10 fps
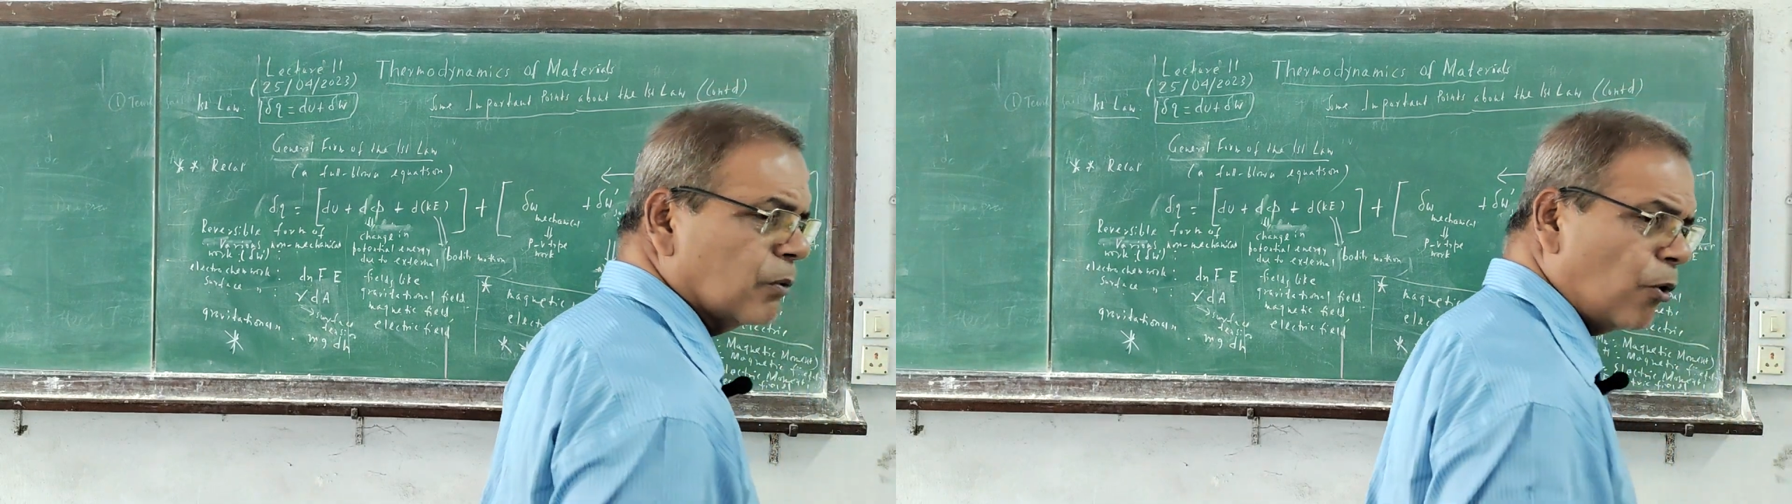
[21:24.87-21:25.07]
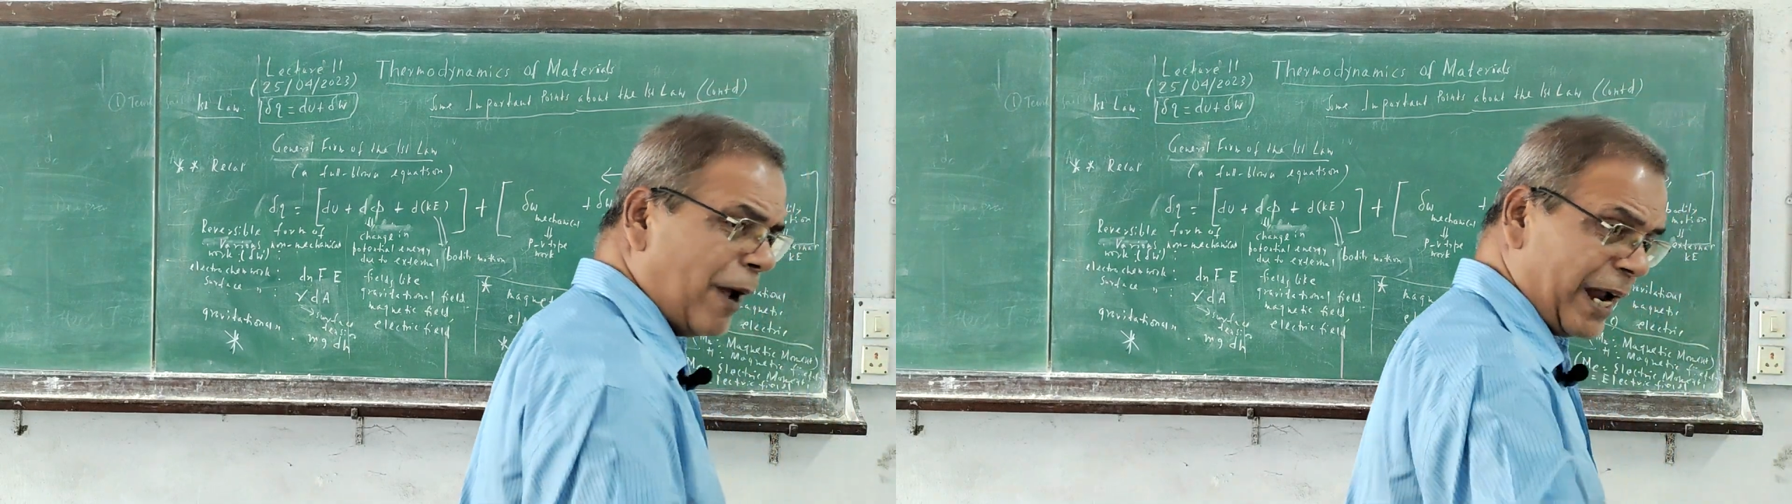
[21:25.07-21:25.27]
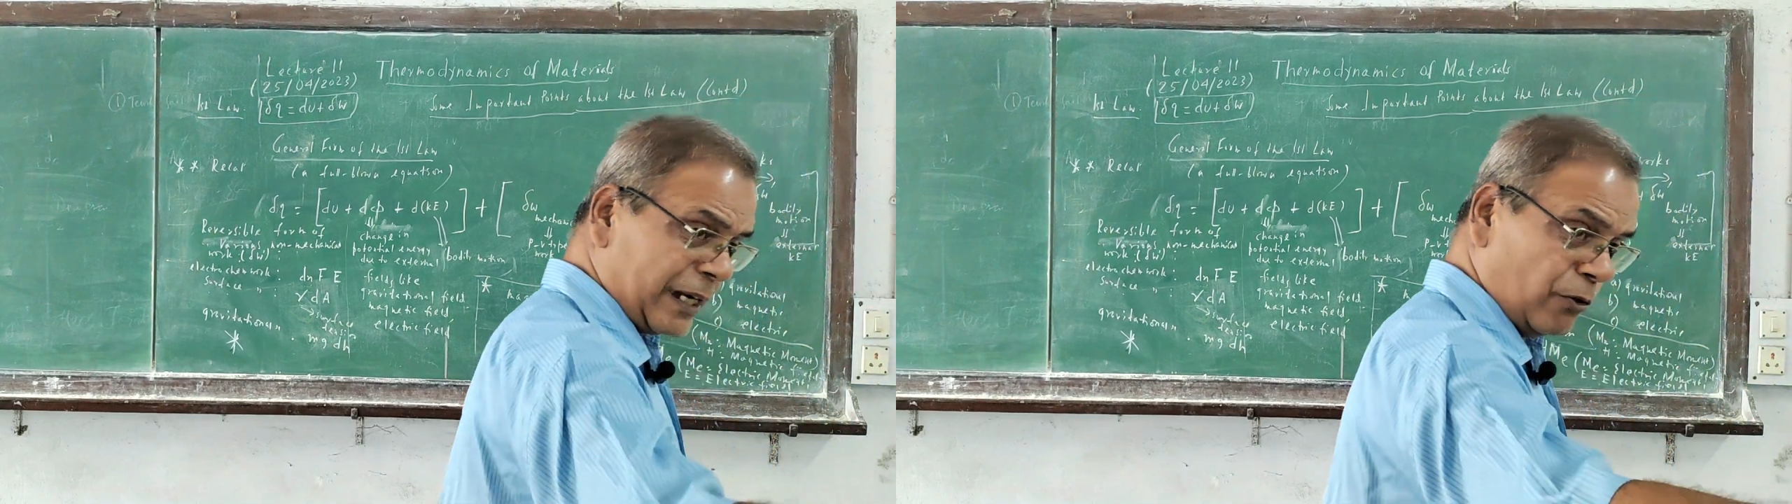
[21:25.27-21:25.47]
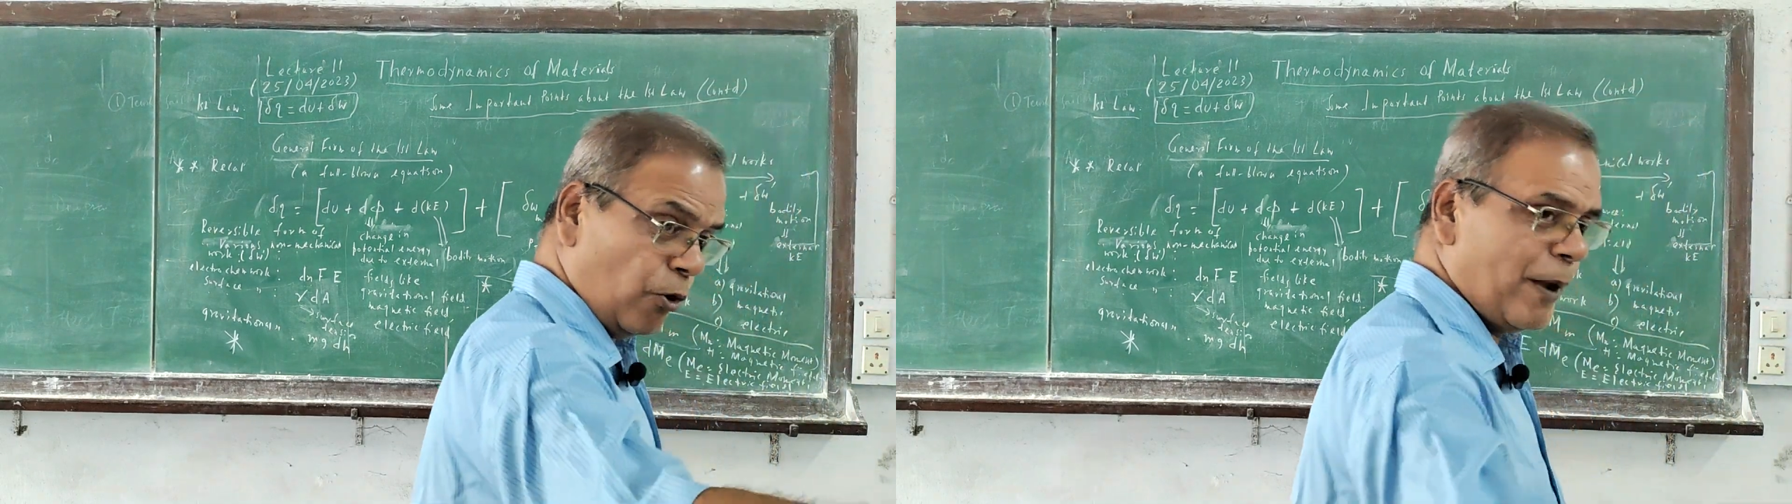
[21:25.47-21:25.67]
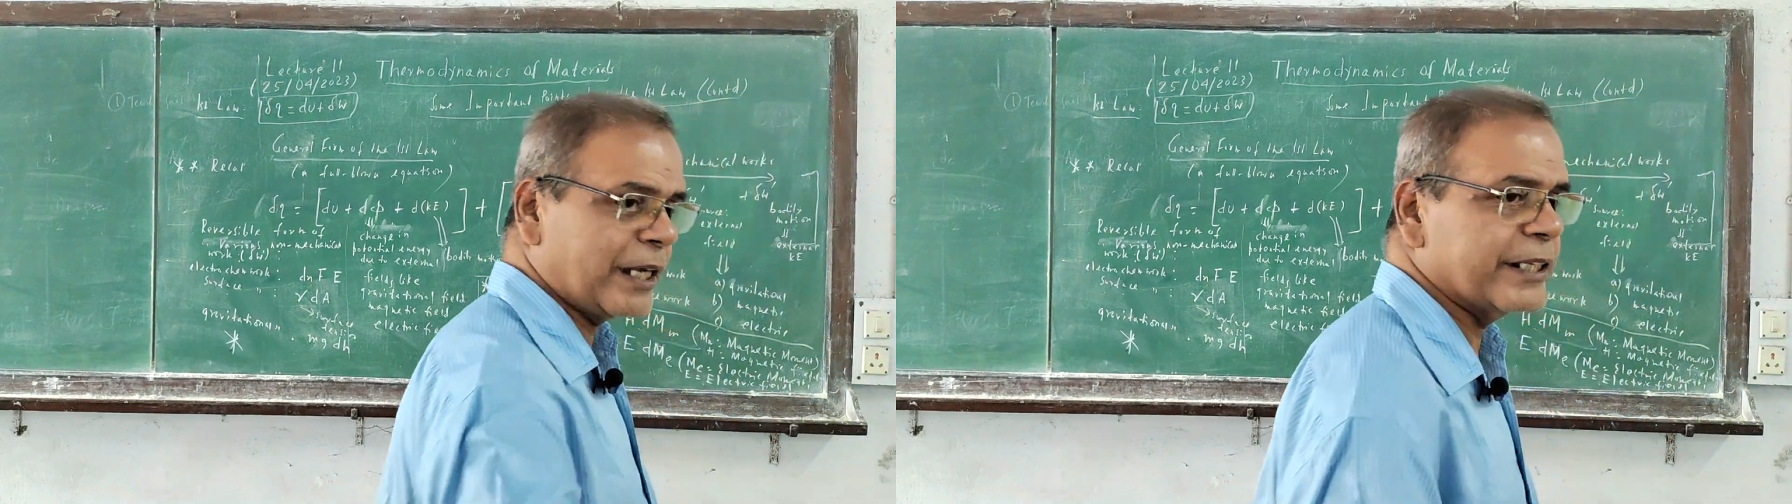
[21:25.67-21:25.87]
Go
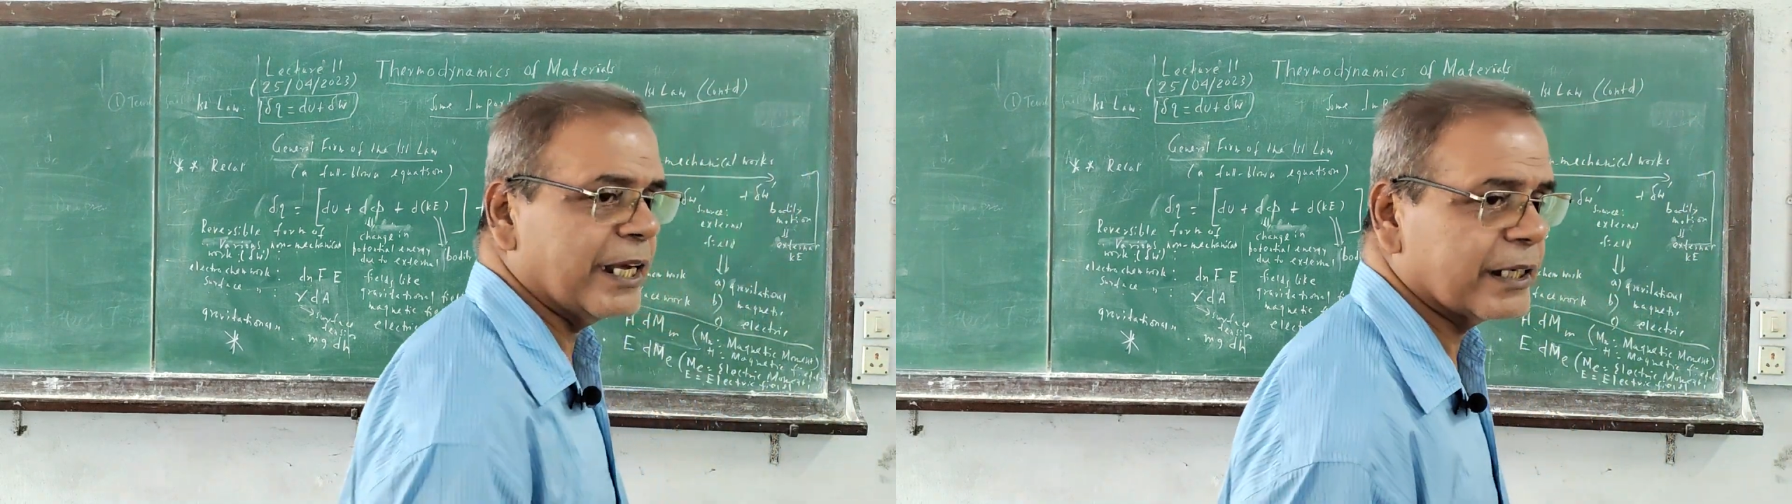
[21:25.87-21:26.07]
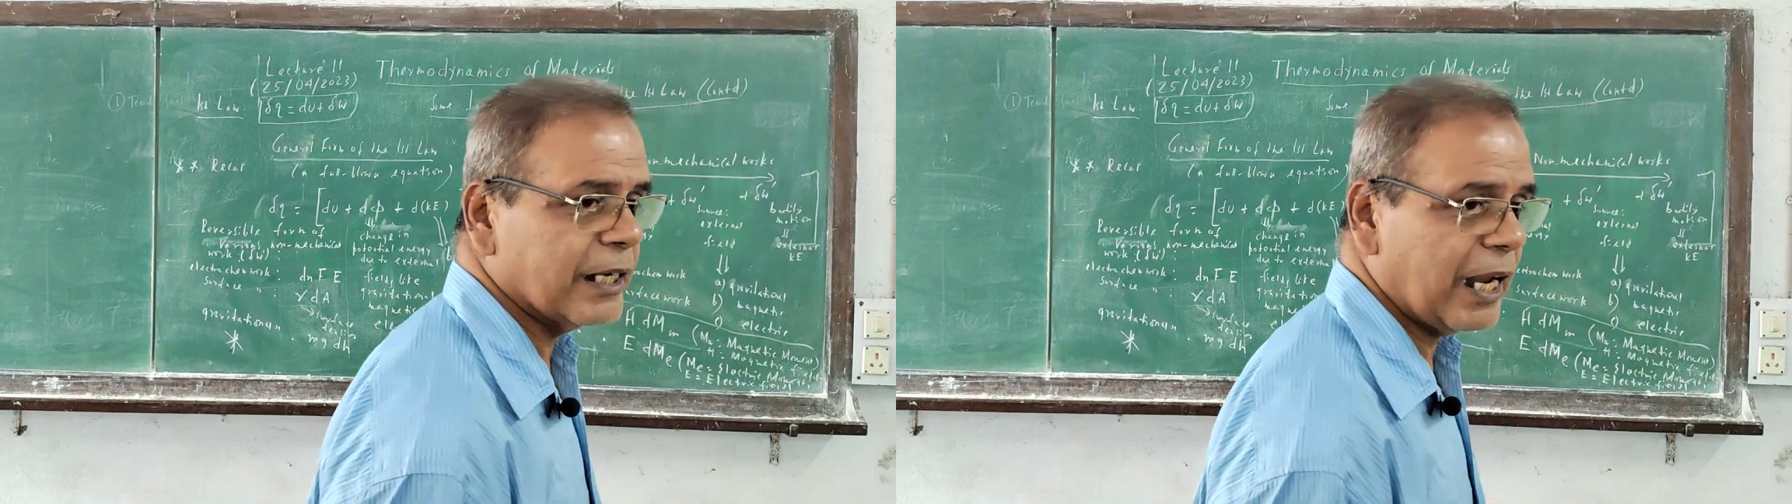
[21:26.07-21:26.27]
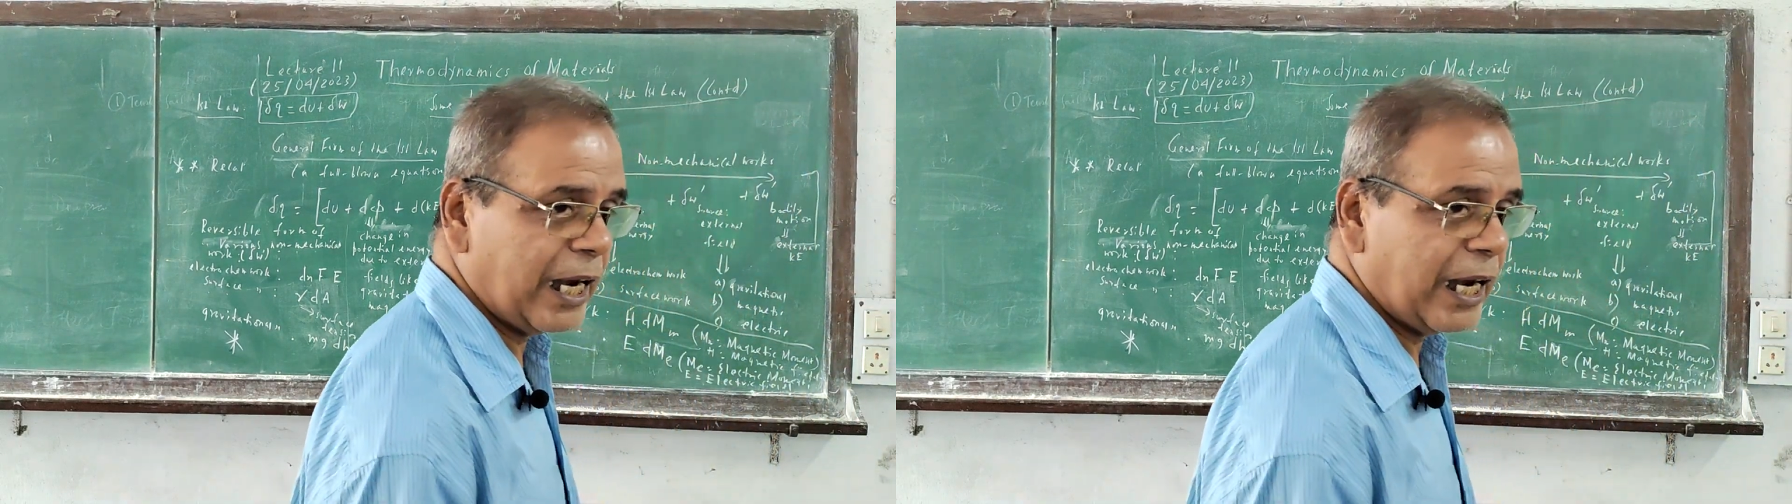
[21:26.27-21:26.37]
back there